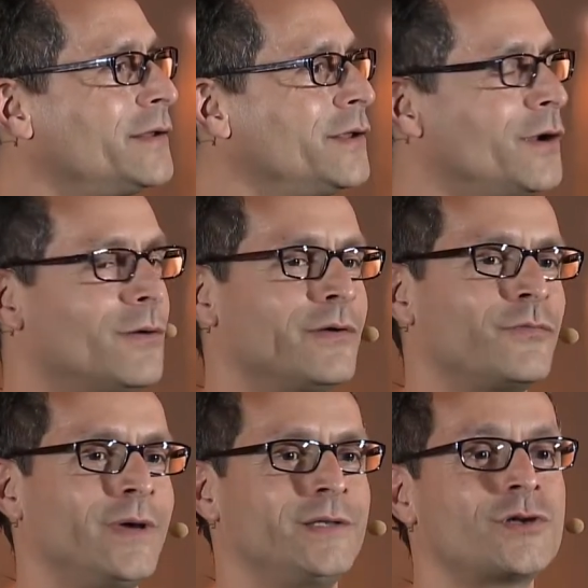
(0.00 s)
Mm-hmm. You know,
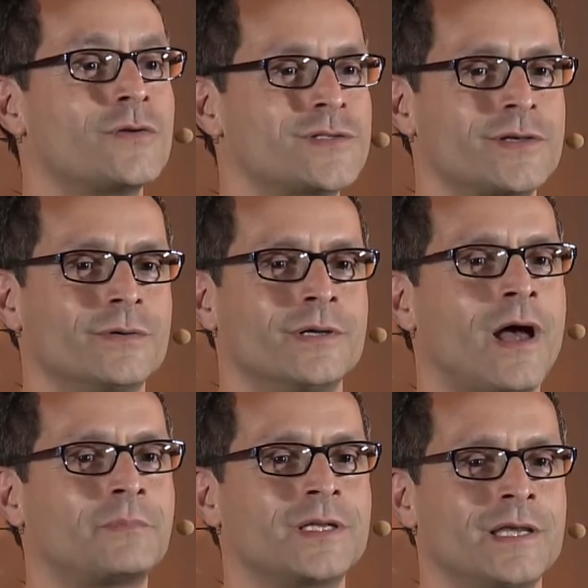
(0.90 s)
if we chose to and
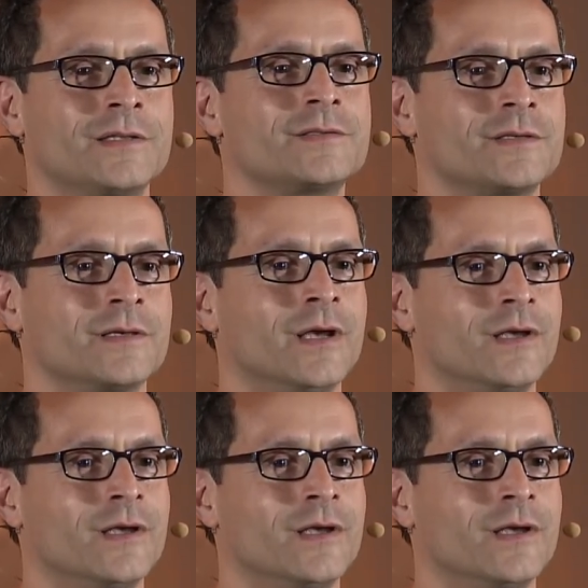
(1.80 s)
opted in to